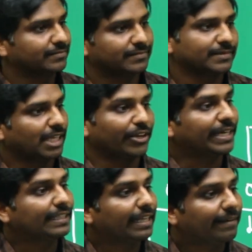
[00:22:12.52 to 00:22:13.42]
Are you getting
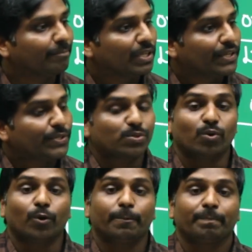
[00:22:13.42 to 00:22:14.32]
that?
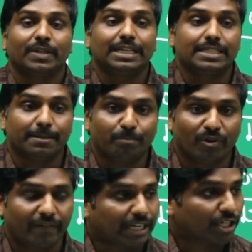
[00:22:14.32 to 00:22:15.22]
So in simple
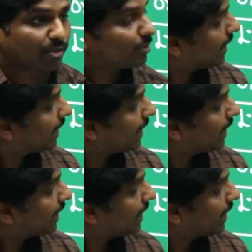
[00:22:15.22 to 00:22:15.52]
fashion to say,